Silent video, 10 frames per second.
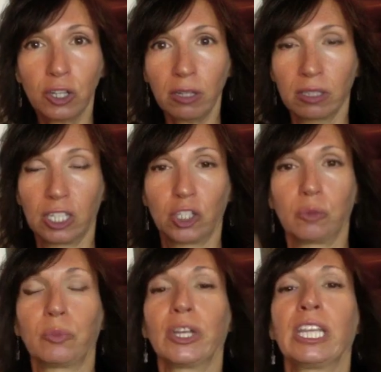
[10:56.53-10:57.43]
You're not
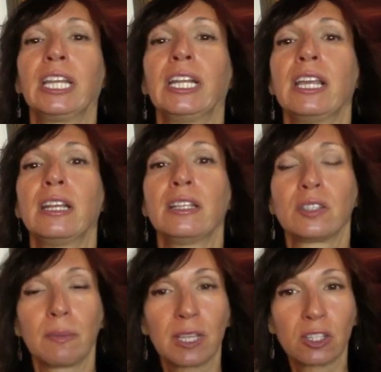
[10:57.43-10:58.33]
bringing it in and
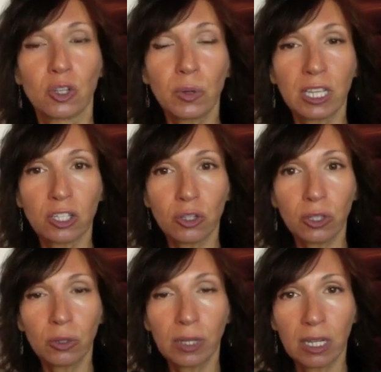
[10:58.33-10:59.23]
something's doing it to
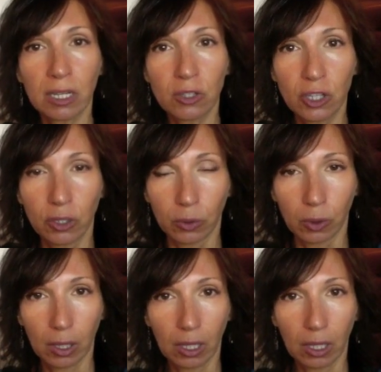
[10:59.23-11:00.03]
you. It is you.